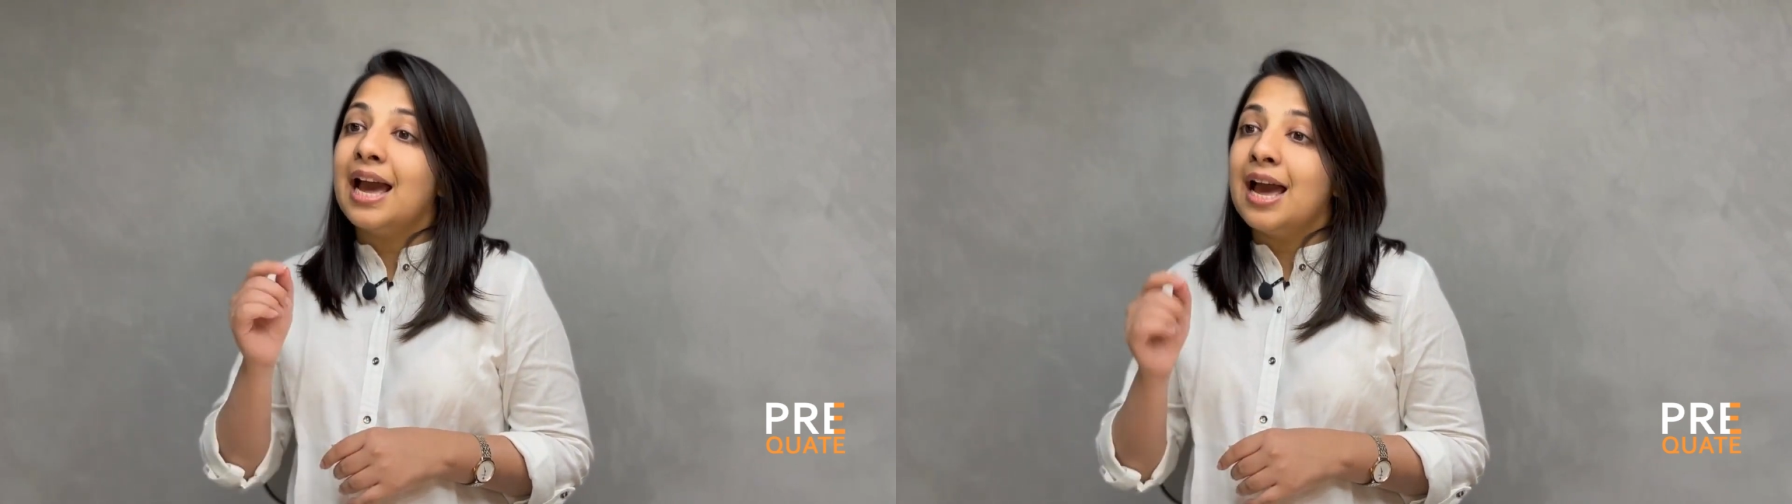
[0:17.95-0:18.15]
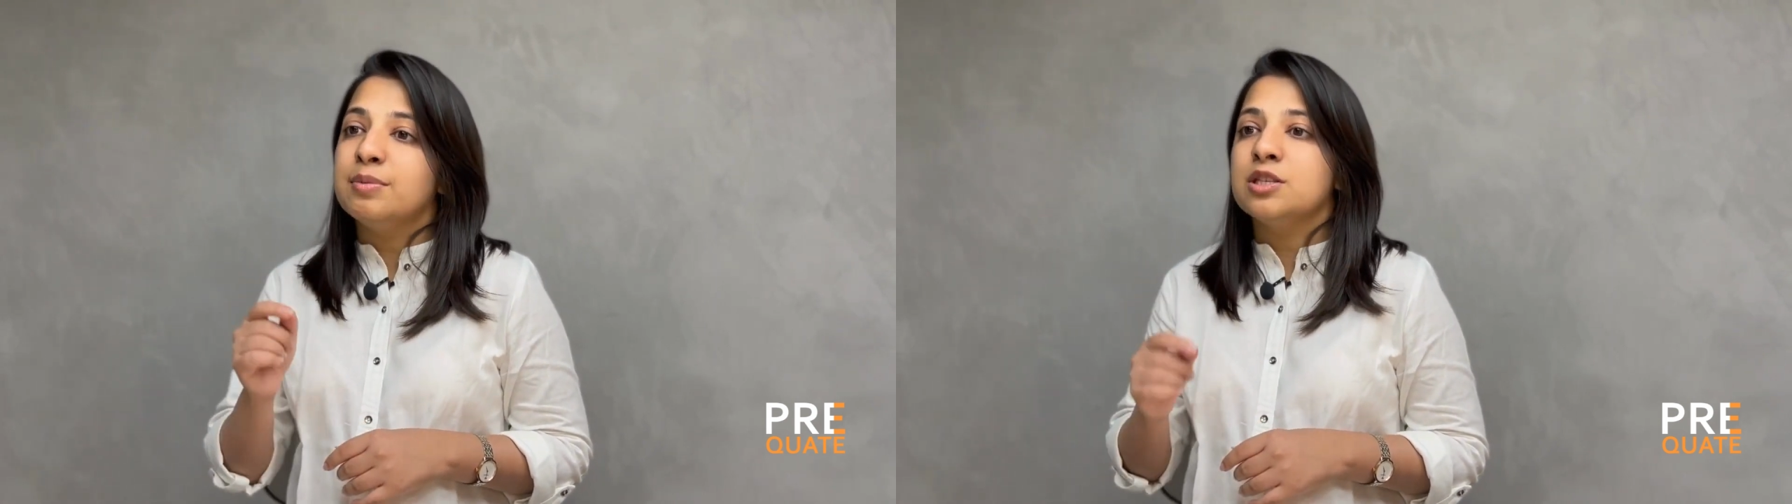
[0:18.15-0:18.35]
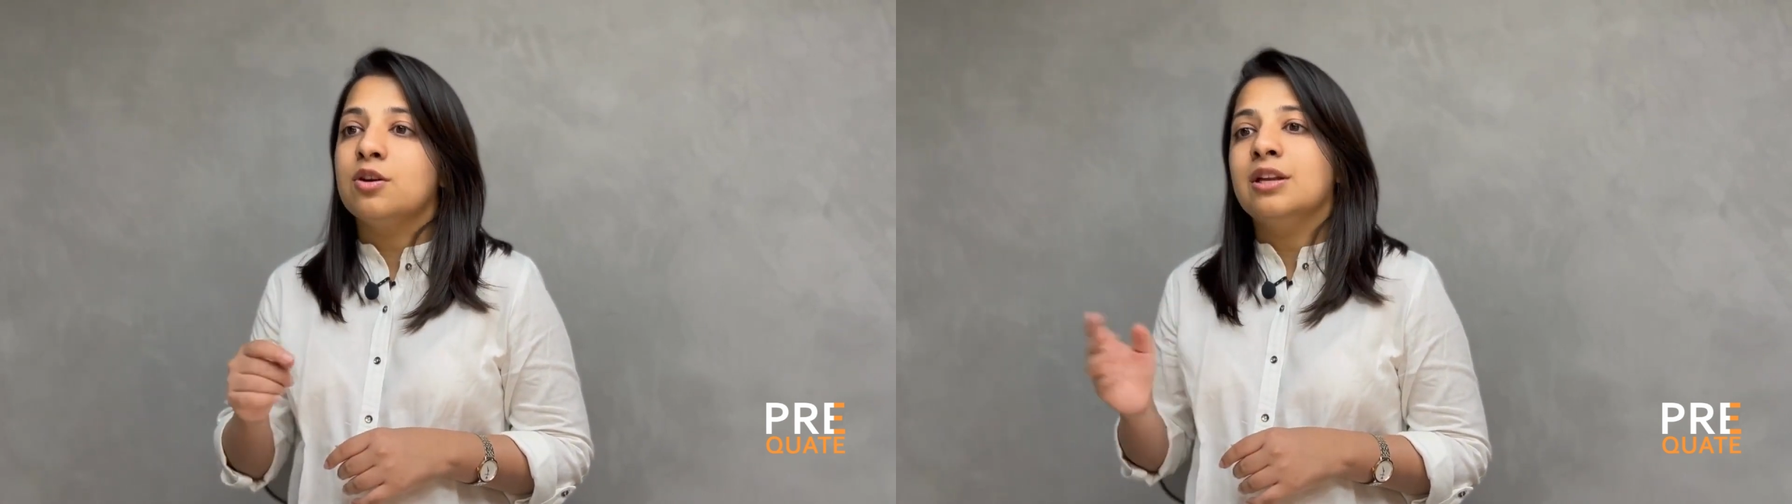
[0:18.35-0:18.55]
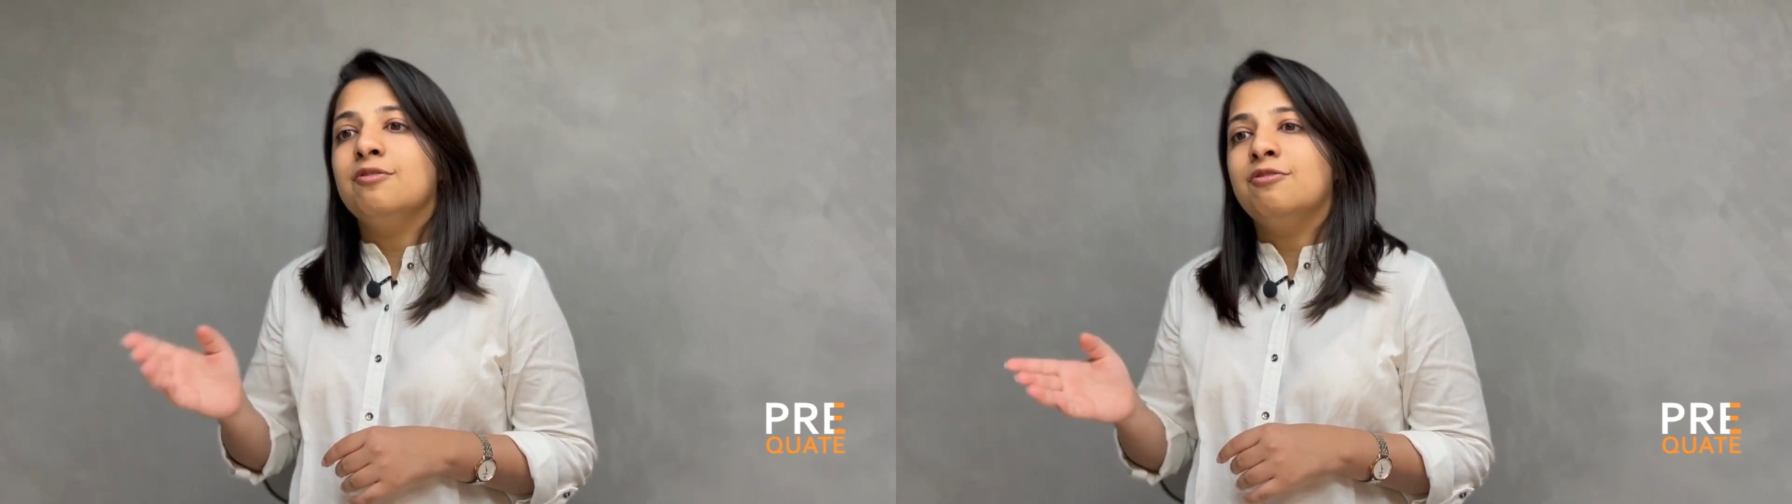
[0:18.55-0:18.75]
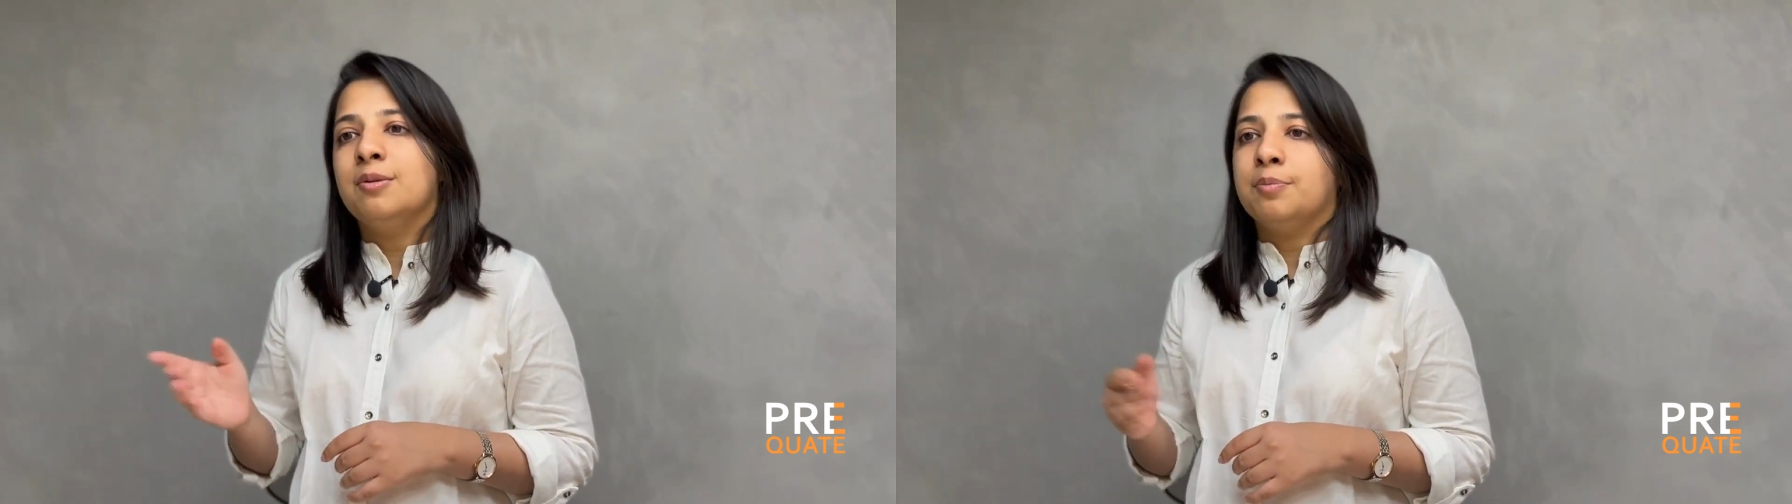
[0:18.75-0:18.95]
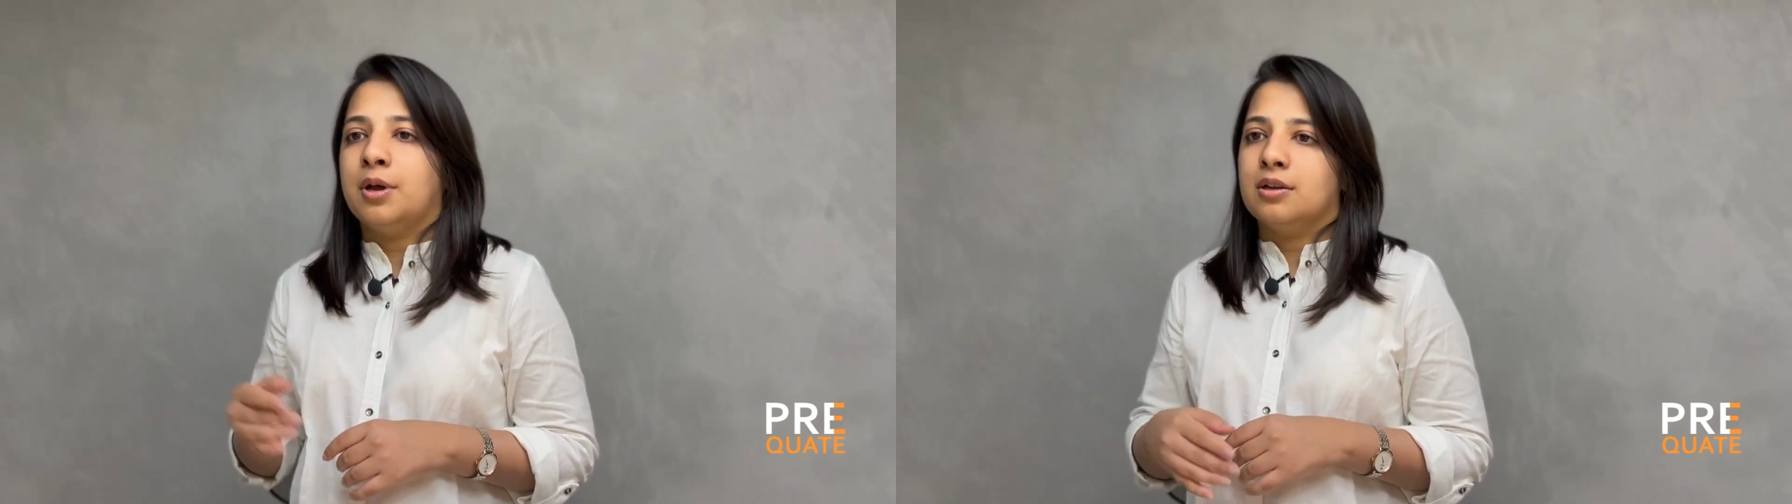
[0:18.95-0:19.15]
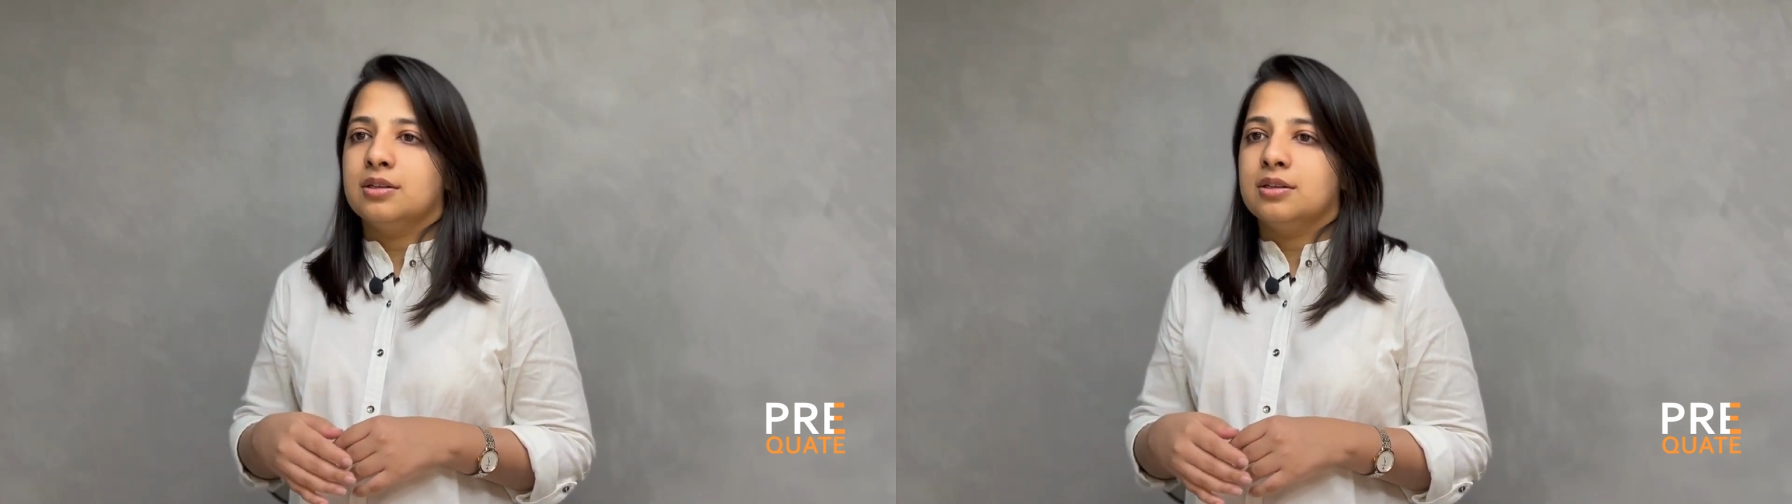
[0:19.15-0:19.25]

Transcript: Amazon and Flipkart.